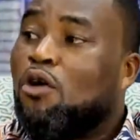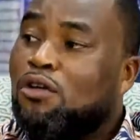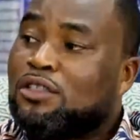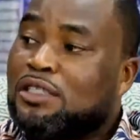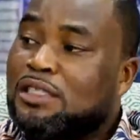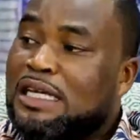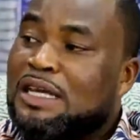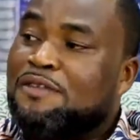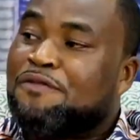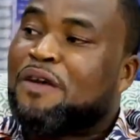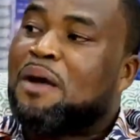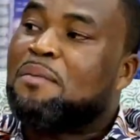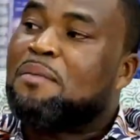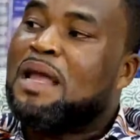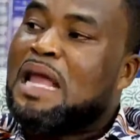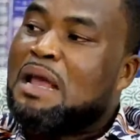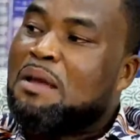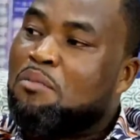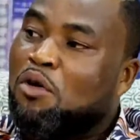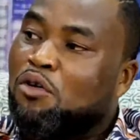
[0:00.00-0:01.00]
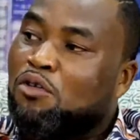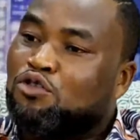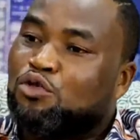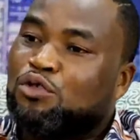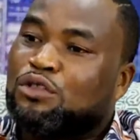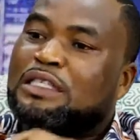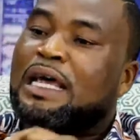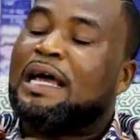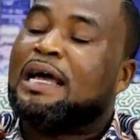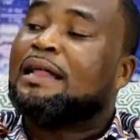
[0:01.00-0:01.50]
Because if I'm
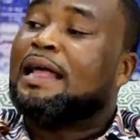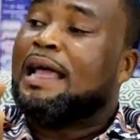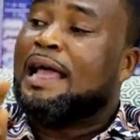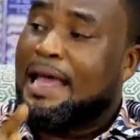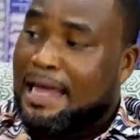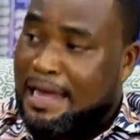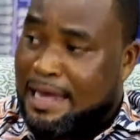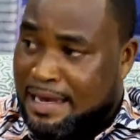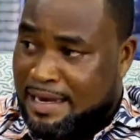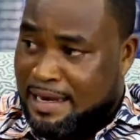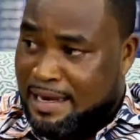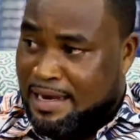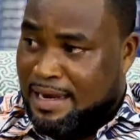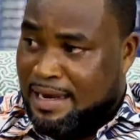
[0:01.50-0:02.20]
able to tell her